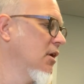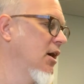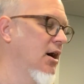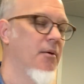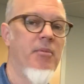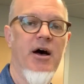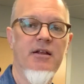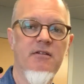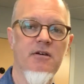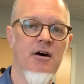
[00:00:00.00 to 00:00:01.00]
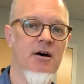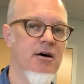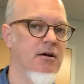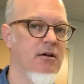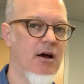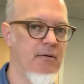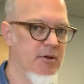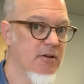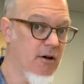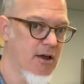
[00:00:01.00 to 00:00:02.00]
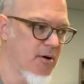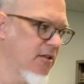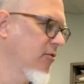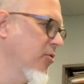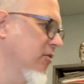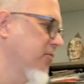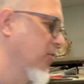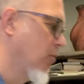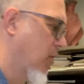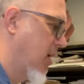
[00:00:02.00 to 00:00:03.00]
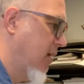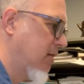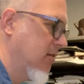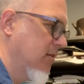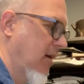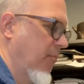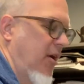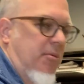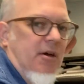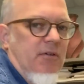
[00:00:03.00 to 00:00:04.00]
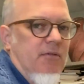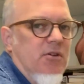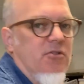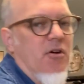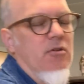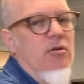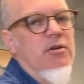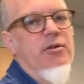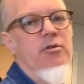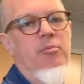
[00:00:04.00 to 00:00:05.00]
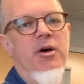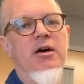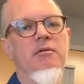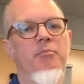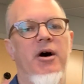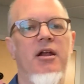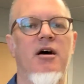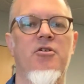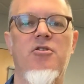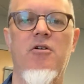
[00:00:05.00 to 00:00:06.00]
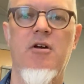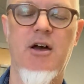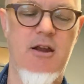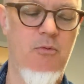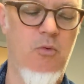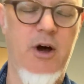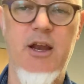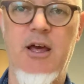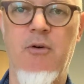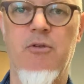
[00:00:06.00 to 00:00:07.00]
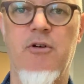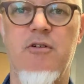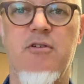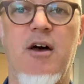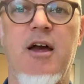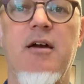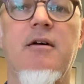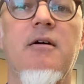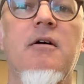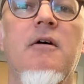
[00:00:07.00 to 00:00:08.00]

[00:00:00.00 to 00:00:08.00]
But I've been talking about these prints for a while. I maybe have even shown you a little bit, but I'll show you kind of what it looks like.